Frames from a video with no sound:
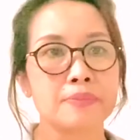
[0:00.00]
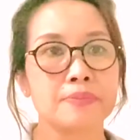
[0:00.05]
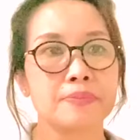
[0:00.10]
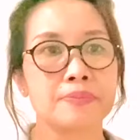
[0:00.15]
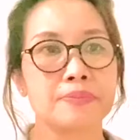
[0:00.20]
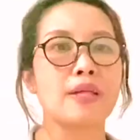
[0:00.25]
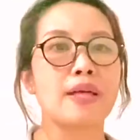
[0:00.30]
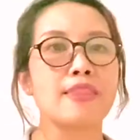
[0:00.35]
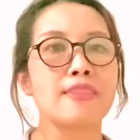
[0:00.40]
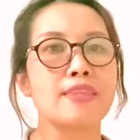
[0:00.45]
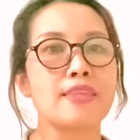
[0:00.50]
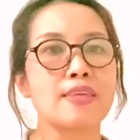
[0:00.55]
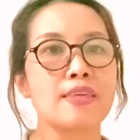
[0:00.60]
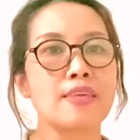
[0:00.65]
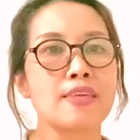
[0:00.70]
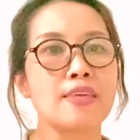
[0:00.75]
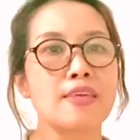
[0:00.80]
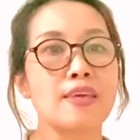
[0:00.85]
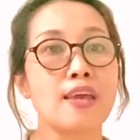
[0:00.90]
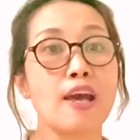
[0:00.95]

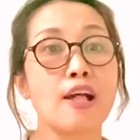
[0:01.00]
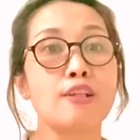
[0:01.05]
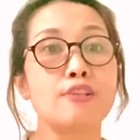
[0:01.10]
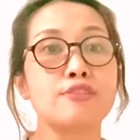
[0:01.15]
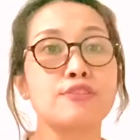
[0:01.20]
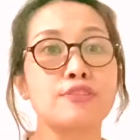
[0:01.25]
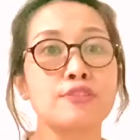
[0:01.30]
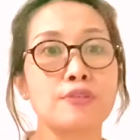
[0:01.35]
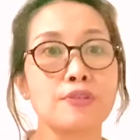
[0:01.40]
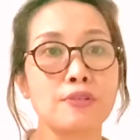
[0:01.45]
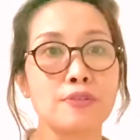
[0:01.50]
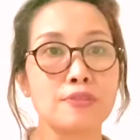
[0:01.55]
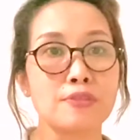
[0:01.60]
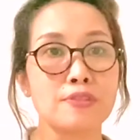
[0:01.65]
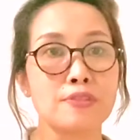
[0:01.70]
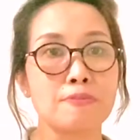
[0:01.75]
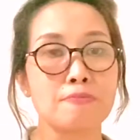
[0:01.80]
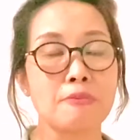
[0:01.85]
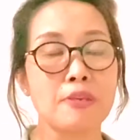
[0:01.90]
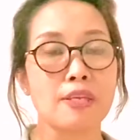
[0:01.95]
the L2
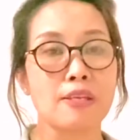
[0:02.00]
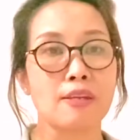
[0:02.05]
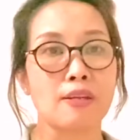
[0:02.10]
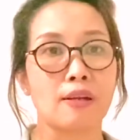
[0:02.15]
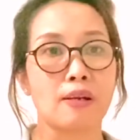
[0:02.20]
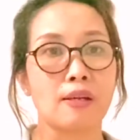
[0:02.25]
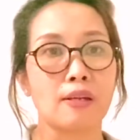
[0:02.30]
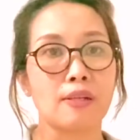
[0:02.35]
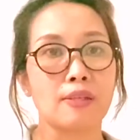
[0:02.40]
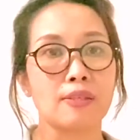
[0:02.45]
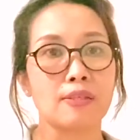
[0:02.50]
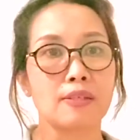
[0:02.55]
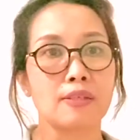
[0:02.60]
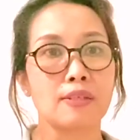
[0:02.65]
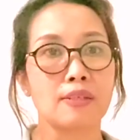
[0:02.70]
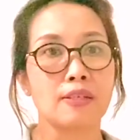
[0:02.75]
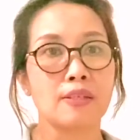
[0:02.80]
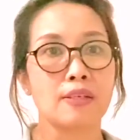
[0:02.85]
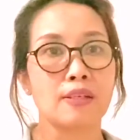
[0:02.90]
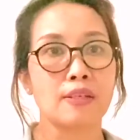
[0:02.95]
speaker.
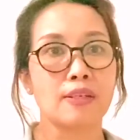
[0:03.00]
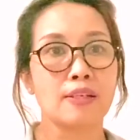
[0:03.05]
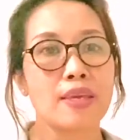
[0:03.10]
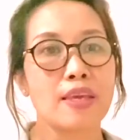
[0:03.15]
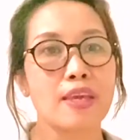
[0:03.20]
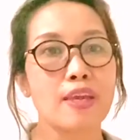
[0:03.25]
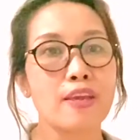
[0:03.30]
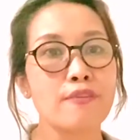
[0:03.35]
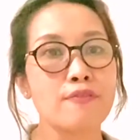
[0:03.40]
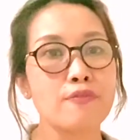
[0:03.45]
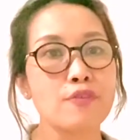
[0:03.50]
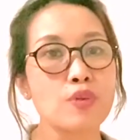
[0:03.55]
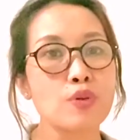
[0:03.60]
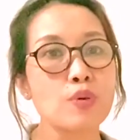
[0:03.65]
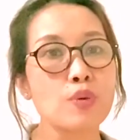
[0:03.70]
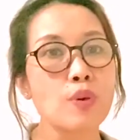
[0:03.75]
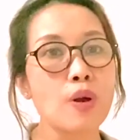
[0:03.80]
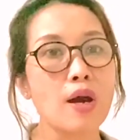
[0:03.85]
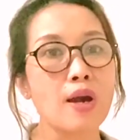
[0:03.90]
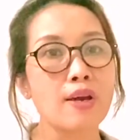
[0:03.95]
If
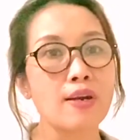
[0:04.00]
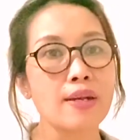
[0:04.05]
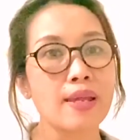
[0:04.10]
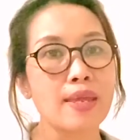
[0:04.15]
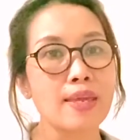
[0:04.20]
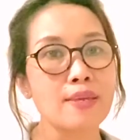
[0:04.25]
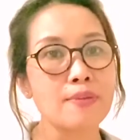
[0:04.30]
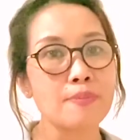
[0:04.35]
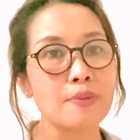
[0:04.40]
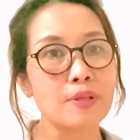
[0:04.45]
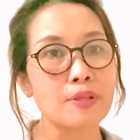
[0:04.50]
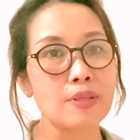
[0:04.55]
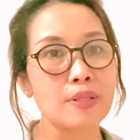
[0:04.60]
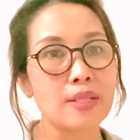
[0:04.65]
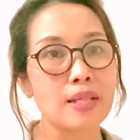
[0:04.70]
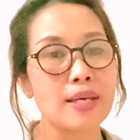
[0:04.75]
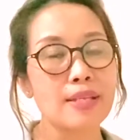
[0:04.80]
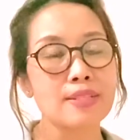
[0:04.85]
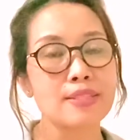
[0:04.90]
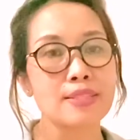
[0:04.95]
you are
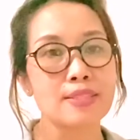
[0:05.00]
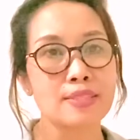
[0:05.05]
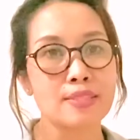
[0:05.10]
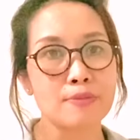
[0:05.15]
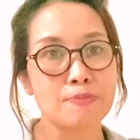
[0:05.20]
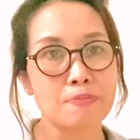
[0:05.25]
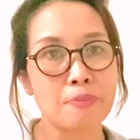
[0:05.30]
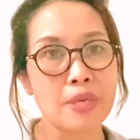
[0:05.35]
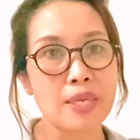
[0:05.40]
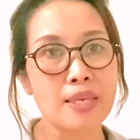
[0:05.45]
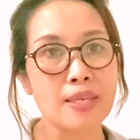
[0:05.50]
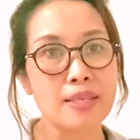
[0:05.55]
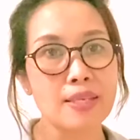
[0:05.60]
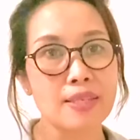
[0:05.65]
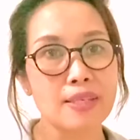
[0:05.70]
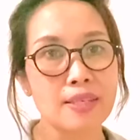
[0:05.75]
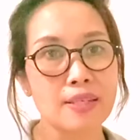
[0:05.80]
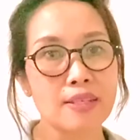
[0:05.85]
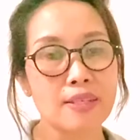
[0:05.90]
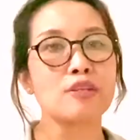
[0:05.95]
able to
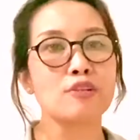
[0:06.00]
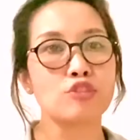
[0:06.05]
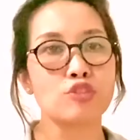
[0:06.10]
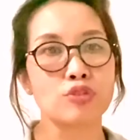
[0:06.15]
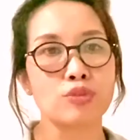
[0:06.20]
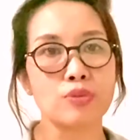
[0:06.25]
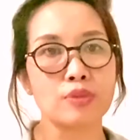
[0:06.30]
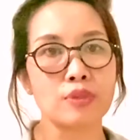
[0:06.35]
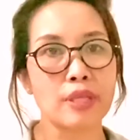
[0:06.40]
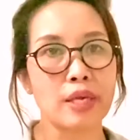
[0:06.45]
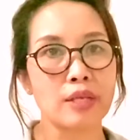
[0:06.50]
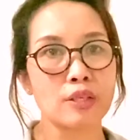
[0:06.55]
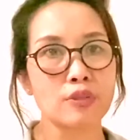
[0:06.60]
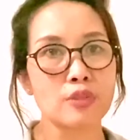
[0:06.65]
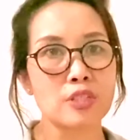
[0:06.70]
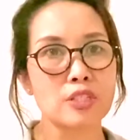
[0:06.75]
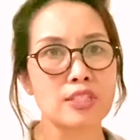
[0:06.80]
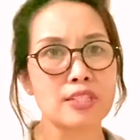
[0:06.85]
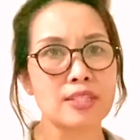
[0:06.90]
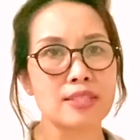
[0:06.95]
speak 2
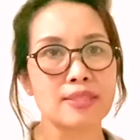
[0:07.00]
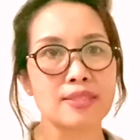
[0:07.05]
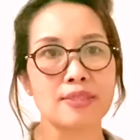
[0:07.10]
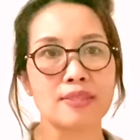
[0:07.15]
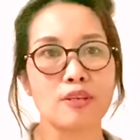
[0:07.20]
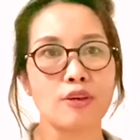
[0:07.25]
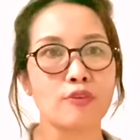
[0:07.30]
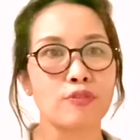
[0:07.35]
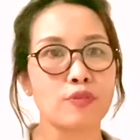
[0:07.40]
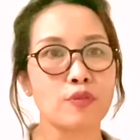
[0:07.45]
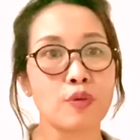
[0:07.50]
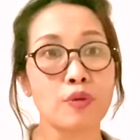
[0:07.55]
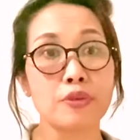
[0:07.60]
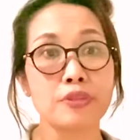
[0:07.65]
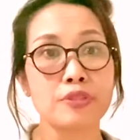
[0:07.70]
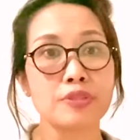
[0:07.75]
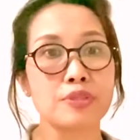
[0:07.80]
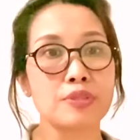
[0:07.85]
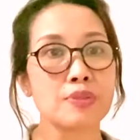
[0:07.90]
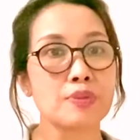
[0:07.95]
languages, of
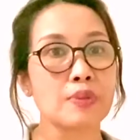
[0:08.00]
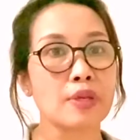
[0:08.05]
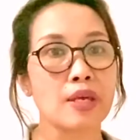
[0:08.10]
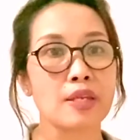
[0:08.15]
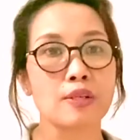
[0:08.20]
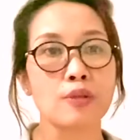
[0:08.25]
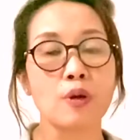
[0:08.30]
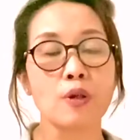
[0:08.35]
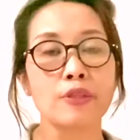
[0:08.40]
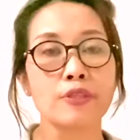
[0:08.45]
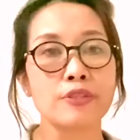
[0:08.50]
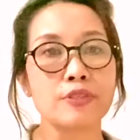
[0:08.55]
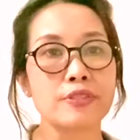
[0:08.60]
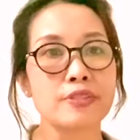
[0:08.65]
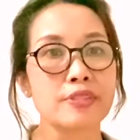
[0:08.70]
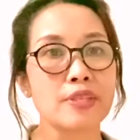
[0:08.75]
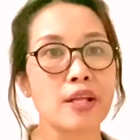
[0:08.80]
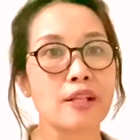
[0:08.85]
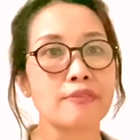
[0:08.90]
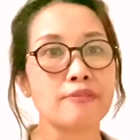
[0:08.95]
course you can call
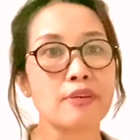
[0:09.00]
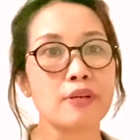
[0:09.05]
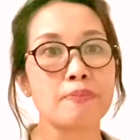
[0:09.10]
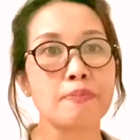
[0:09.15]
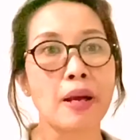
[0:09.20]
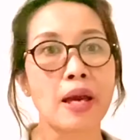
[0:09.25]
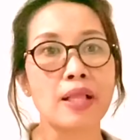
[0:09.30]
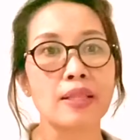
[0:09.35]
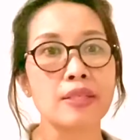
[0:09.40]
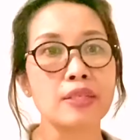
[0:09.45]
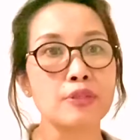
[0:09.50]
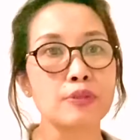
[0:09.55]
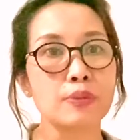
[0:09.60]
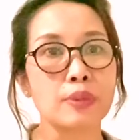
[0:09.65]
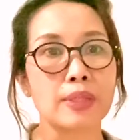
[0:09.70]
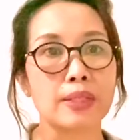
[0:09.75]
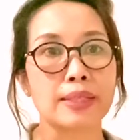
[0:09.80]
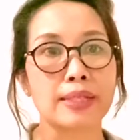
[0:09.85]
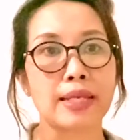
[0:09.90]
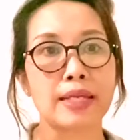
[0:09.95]
yourself a
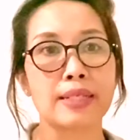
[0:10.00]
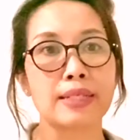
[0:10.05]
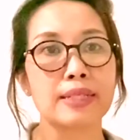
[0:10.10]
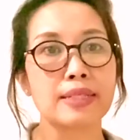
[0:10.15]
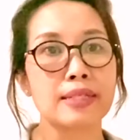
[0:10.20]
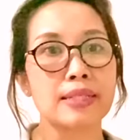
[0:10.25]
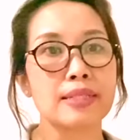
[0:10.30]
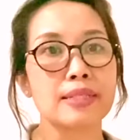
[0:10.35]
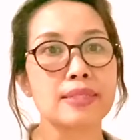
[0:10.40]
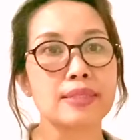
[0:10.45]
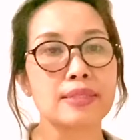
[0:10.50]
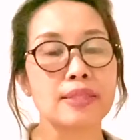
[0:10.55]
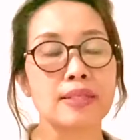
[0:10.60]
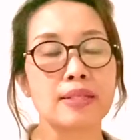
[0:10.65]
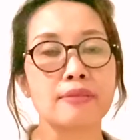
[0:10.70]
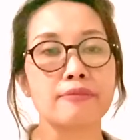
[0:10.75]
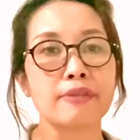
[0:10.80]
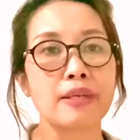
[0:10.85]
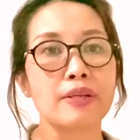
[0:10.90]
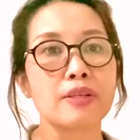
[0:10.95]
bilingual, and it is
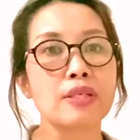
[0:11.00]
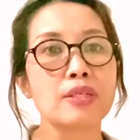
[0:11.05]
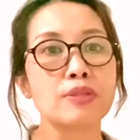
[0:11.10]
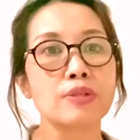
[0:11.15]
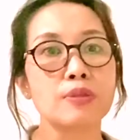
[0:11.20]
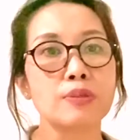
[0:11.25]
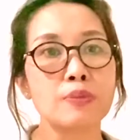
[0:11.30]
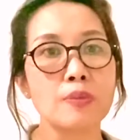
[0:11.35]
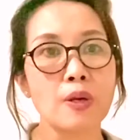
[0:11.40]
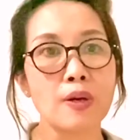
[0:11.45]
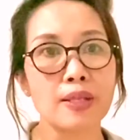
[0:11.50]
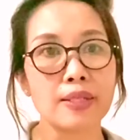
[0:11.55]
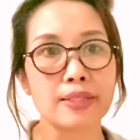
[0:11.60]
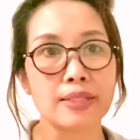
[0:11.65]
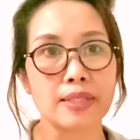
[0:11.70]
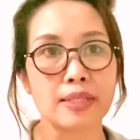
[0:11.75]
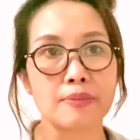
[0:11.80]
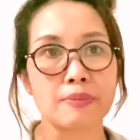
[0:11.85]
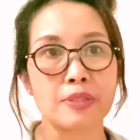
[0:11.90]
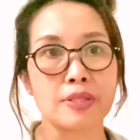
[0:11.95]
a very good
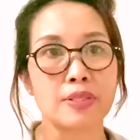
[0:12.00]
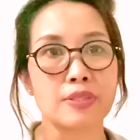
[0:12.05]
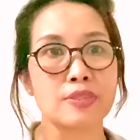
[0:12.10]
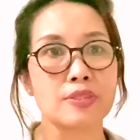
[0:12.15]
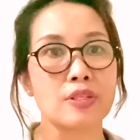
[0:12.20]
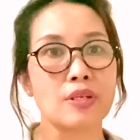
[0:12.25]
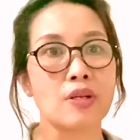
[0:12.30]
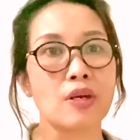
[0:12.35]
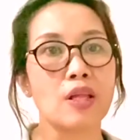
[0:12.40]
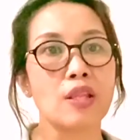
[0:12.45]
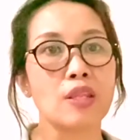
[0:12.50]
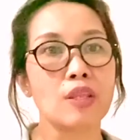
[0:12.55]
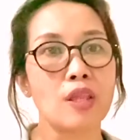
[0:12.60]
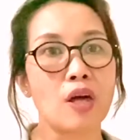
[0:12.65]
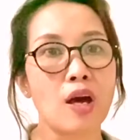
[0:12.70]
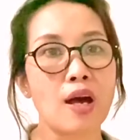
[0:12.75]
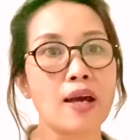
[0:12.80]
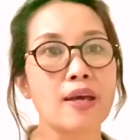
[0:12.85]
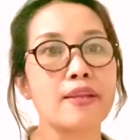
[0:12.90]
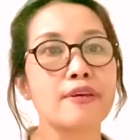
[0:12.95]
quality because there are a
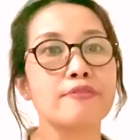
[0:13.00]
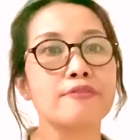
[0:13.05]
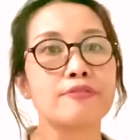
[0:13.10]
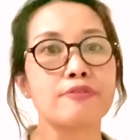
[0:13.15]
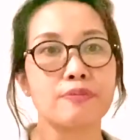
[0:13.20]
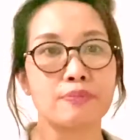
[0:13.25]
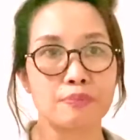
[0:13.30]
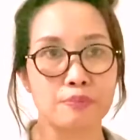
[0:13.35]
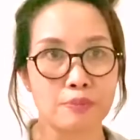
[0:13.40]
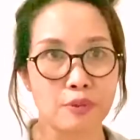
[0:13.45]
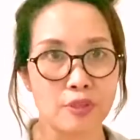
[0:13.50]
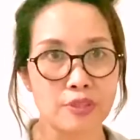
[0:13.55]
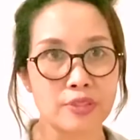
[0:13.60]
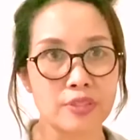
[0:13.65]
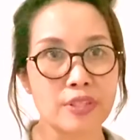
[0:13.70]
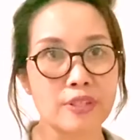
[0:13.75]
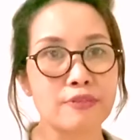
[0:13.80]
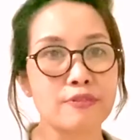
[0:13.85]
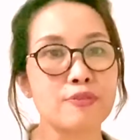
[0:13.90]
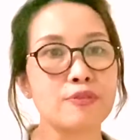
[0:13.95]
lot of
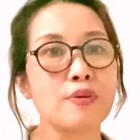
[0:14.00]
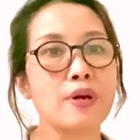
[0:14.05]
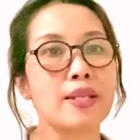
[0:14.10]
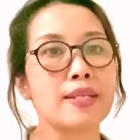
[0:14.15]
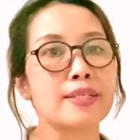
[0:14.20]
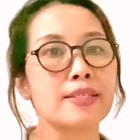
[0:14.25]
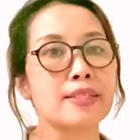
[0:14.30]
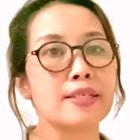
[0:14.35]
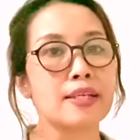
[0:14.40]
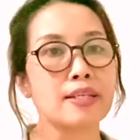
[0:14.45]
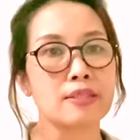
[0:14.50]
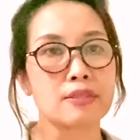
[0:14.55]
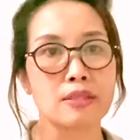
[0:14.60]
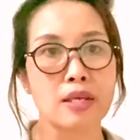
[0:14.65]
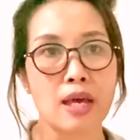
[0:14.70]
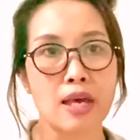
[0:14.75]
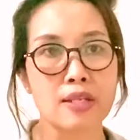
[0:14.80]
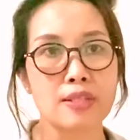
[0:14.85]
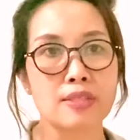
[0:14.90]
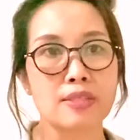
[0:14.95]
positive quality
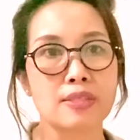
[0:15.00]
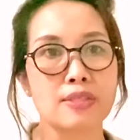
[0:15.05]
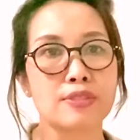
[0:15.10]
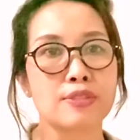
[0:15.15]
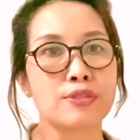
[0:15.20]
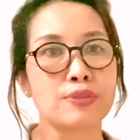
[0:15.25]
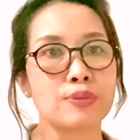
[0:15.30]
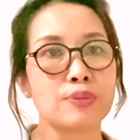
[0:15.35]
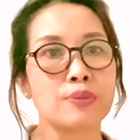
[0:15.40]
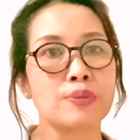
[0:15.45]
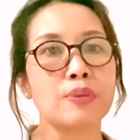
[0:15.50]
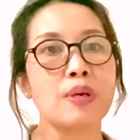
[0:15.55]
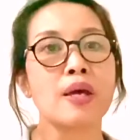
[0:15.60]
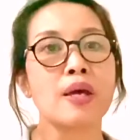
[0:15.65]
attached to